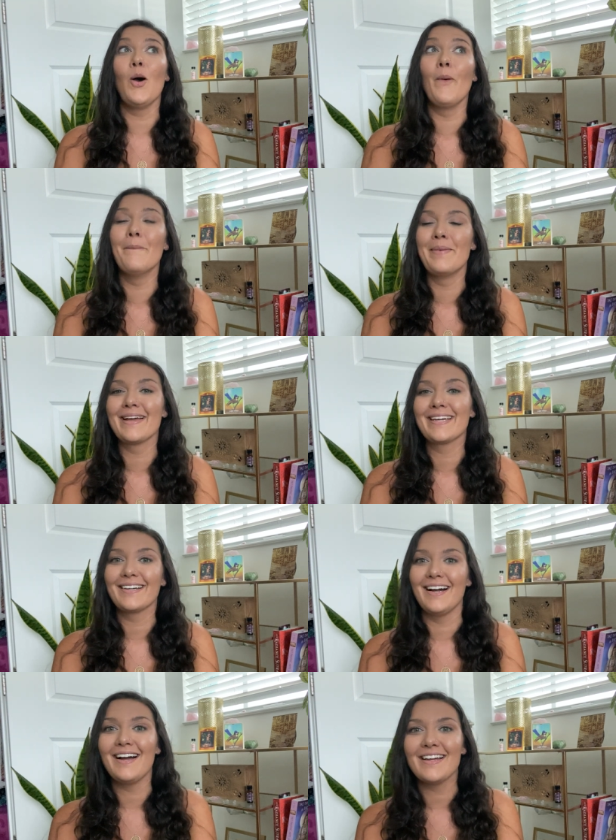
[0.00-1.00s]
"Oh my
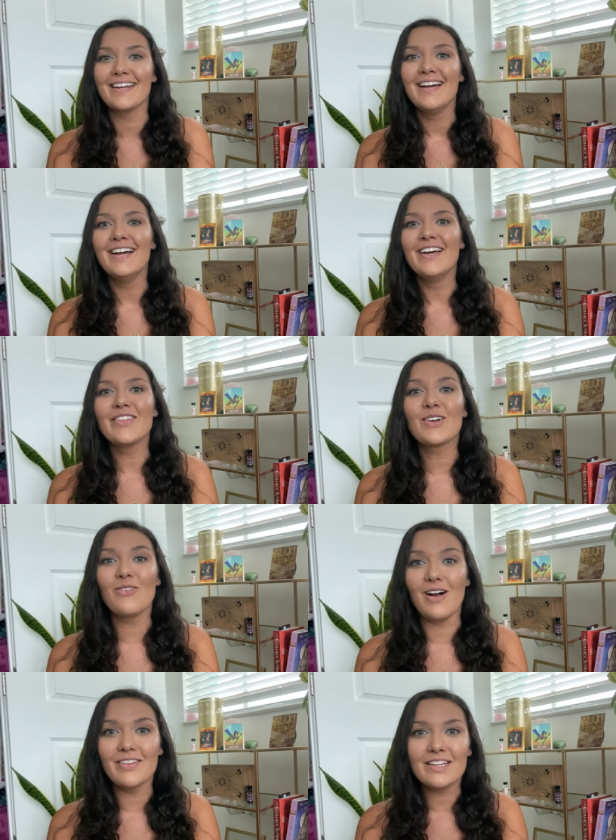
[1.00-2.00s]
god, the
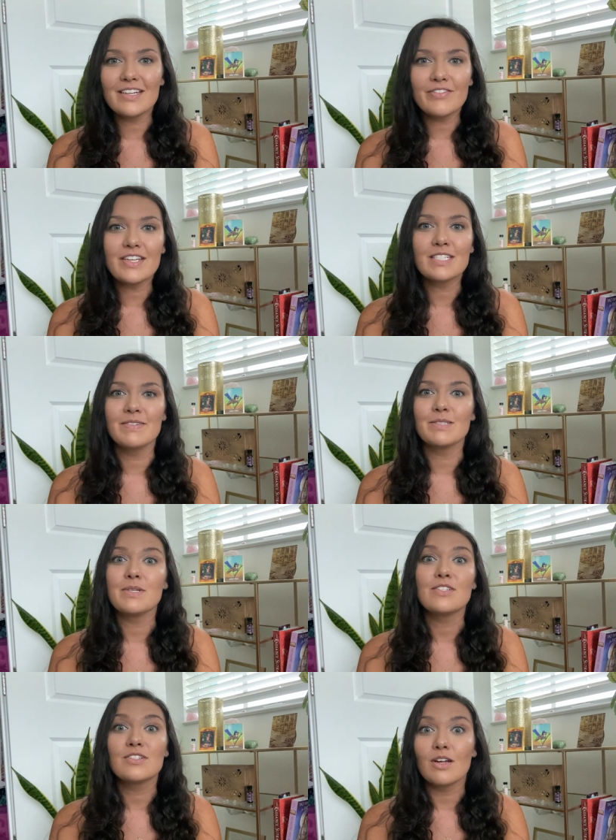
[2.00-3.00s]
quality of these must
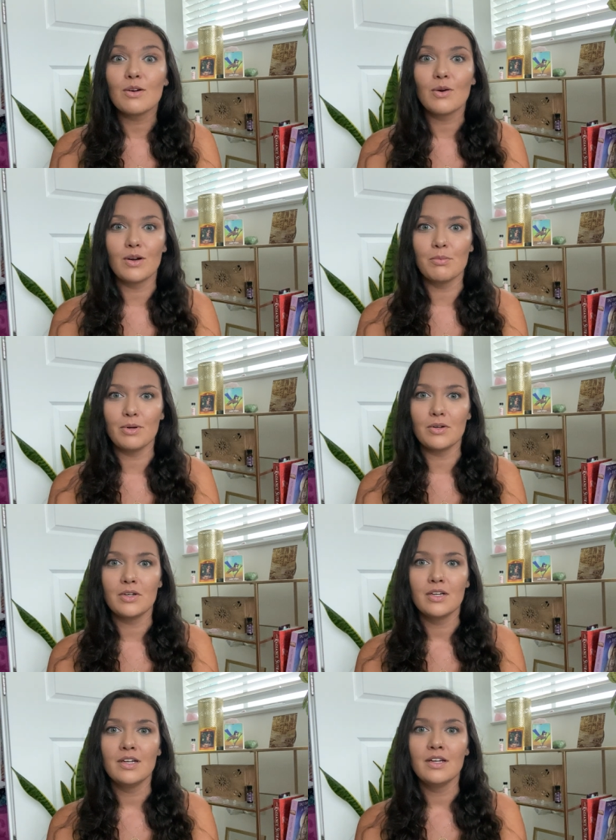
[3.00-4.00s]
be so
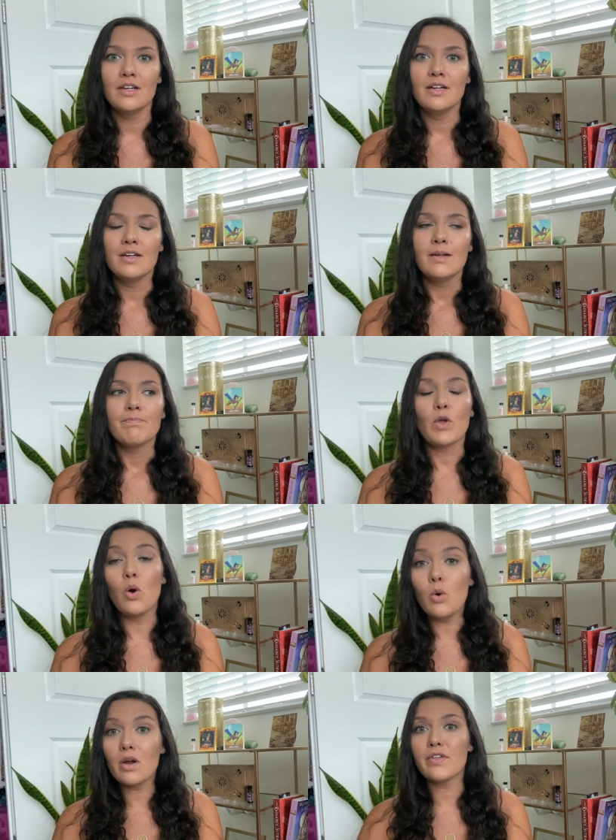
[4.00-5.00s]
horrible."
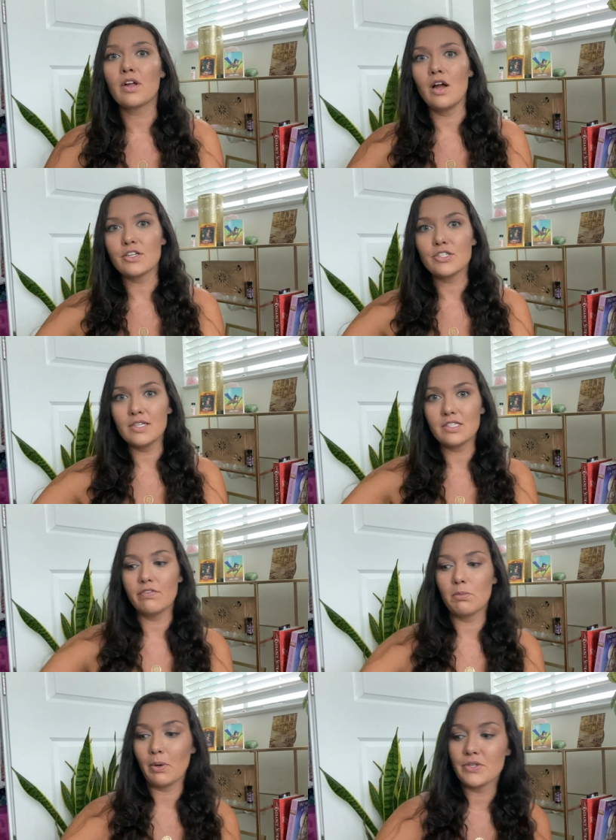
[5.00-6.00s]
Or the consciousness
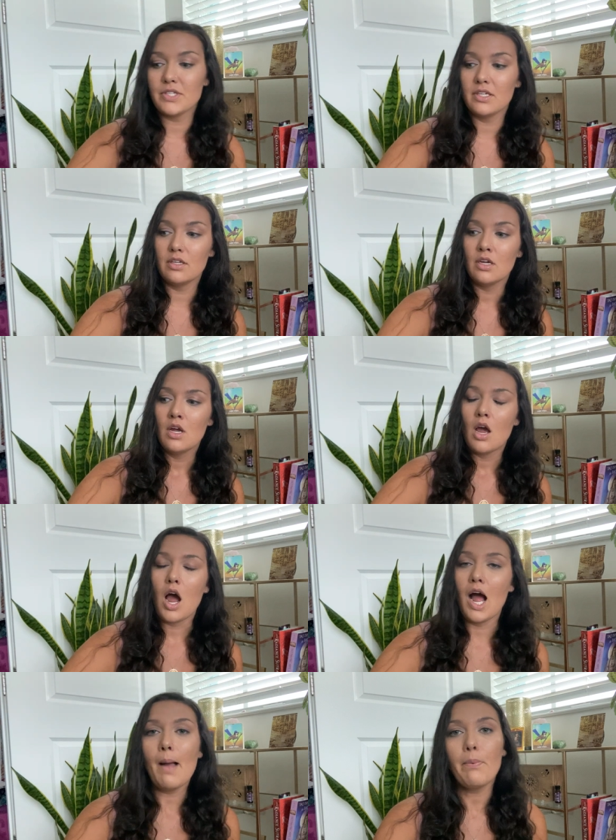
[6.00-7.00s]
of the person
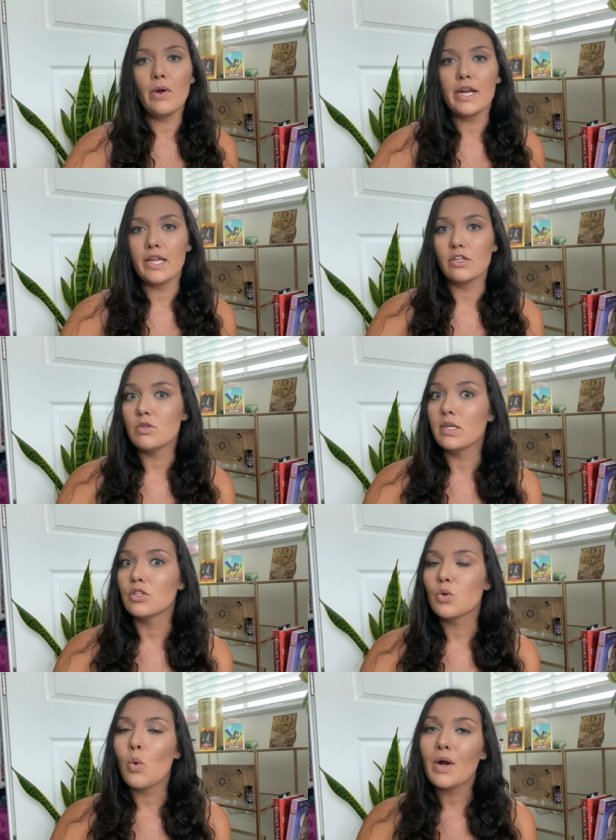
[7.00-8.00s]
operating doing
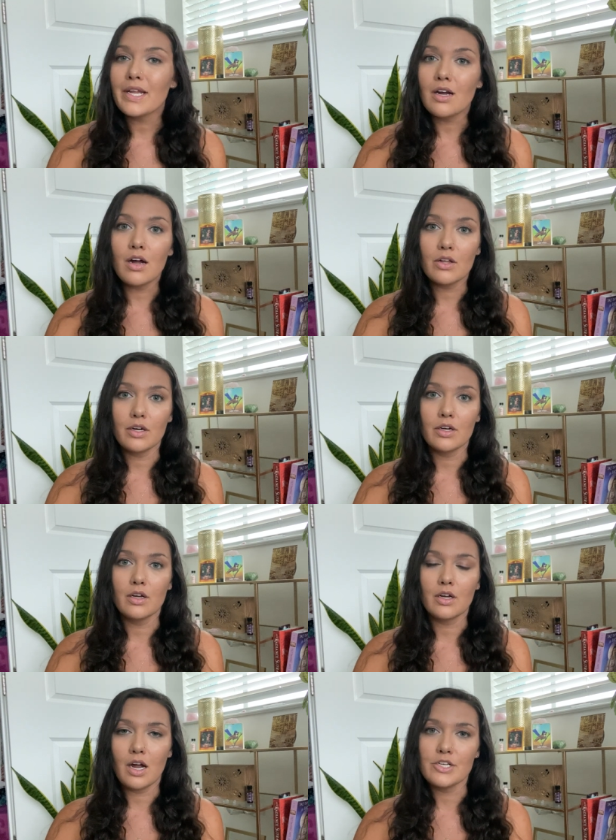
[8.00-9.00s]

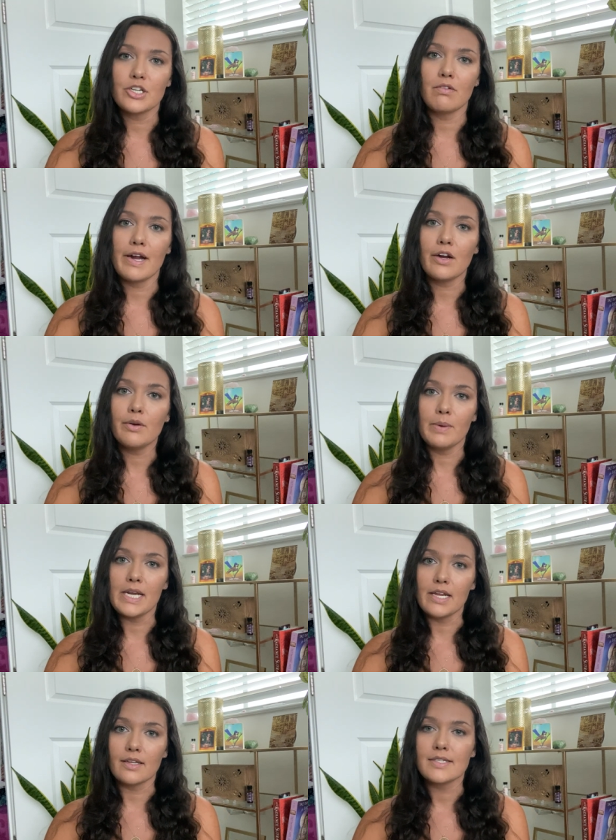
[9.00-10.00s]
$20 Akashic record
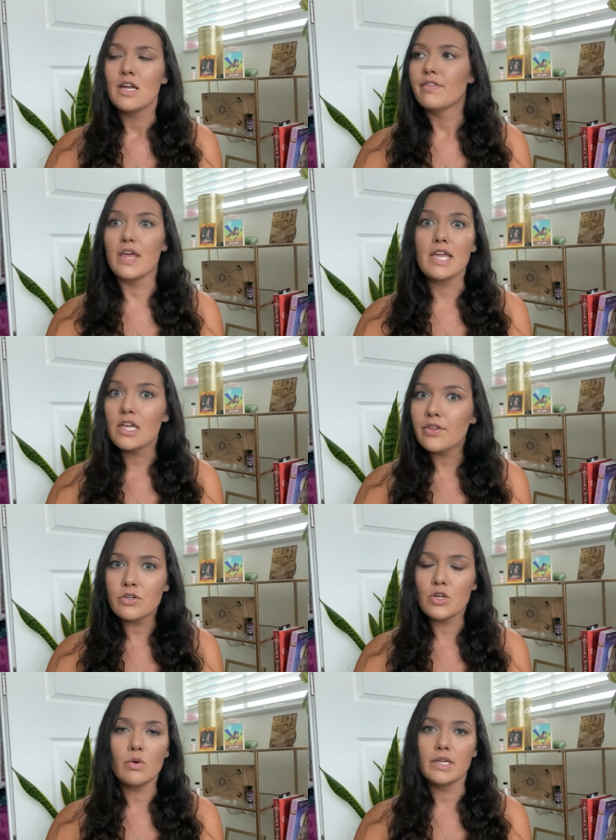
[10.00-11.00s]
readings, they either
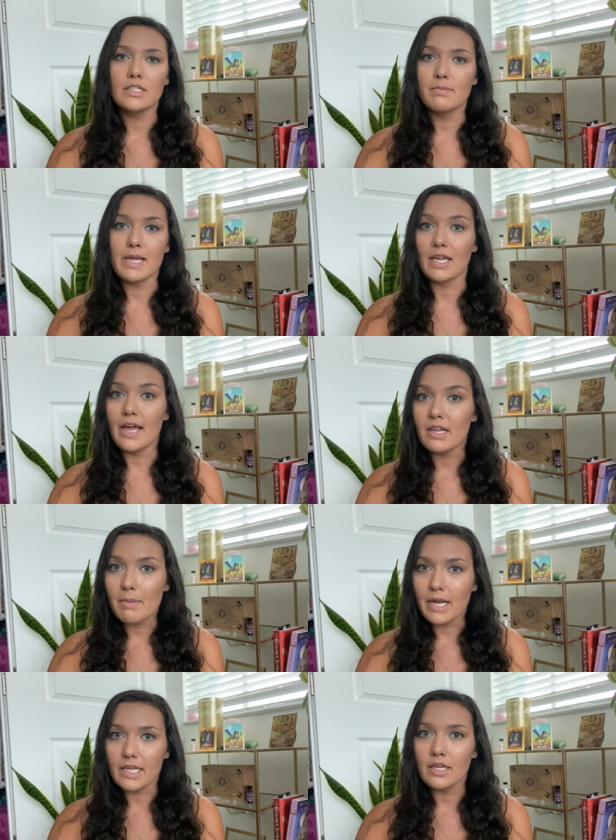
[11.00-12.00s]
don't need to make any
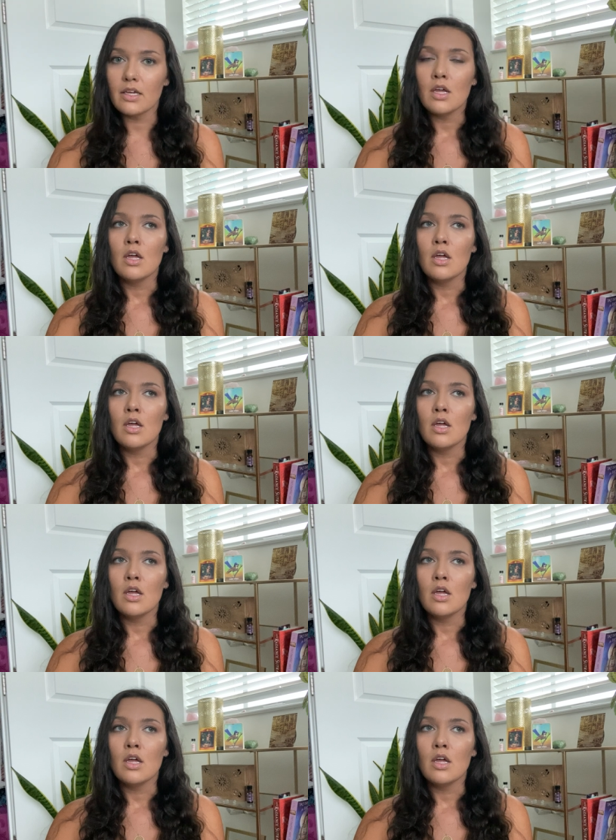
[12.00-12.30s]
money